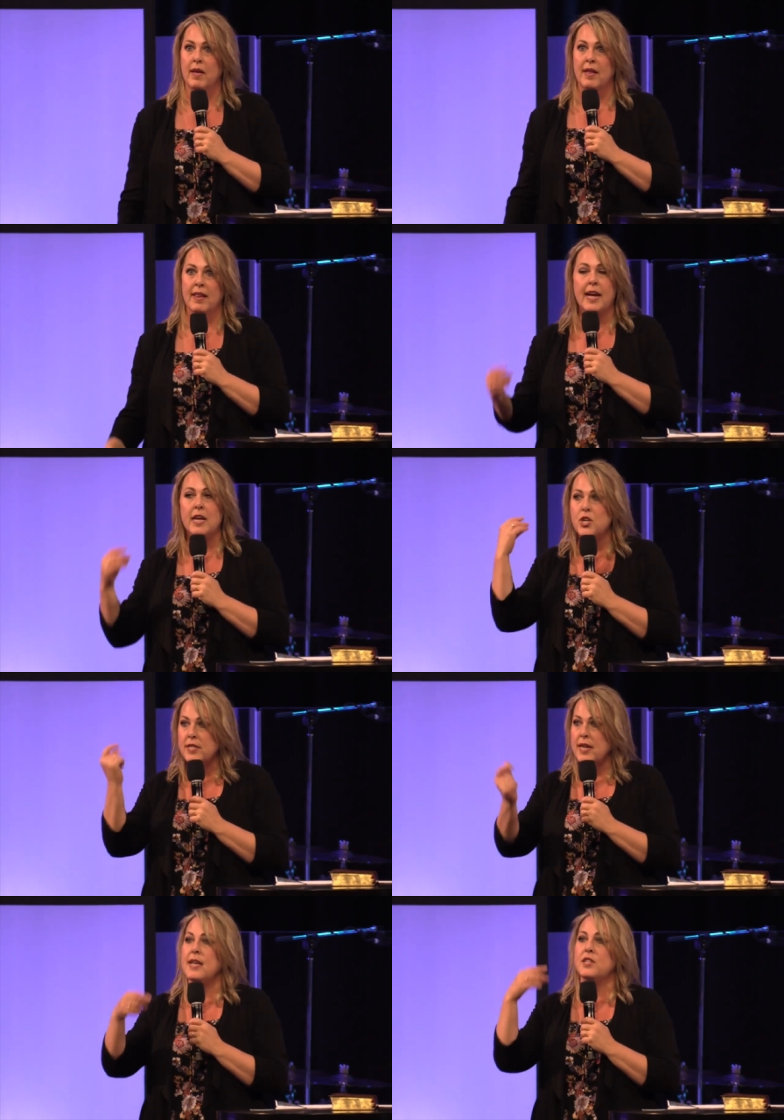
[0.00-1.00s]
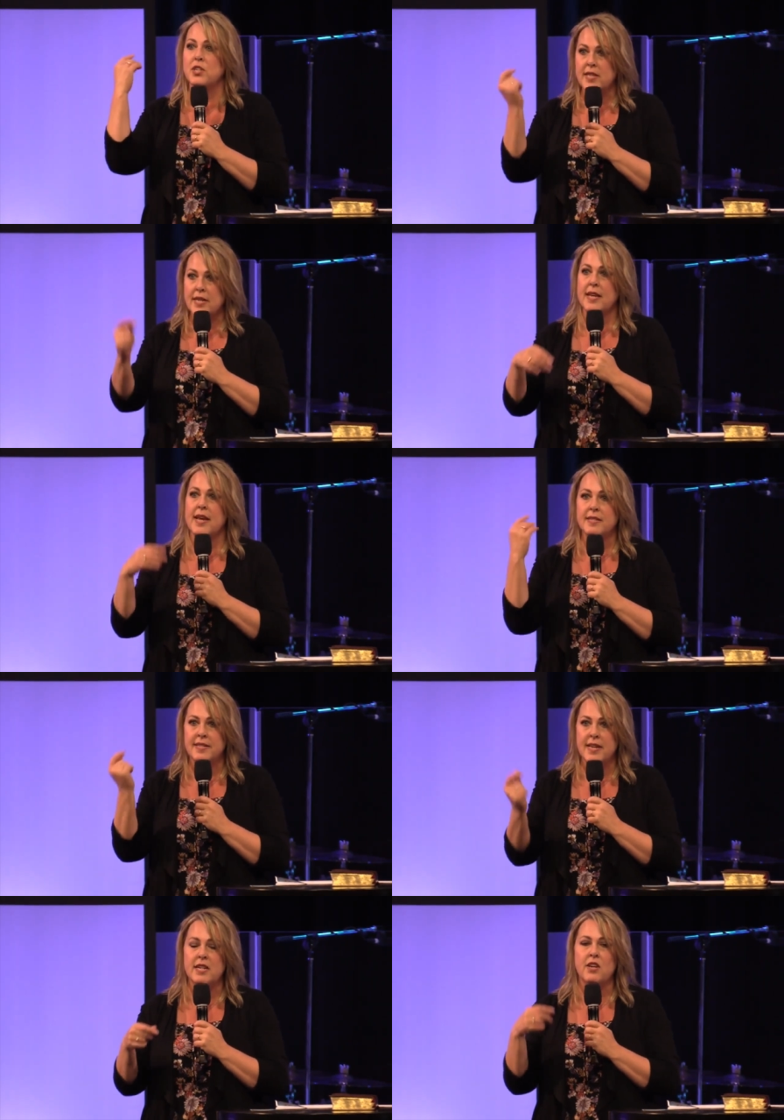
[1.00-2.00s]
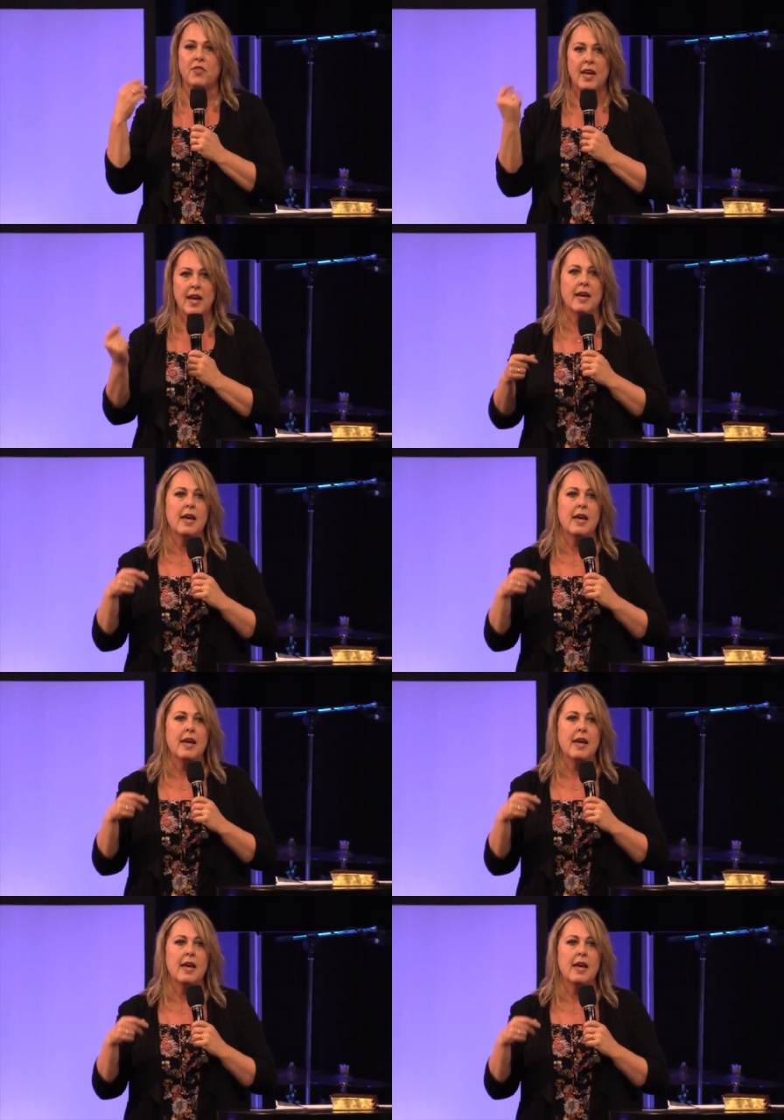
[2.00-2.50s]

Like it's just it's just this instinctive thing.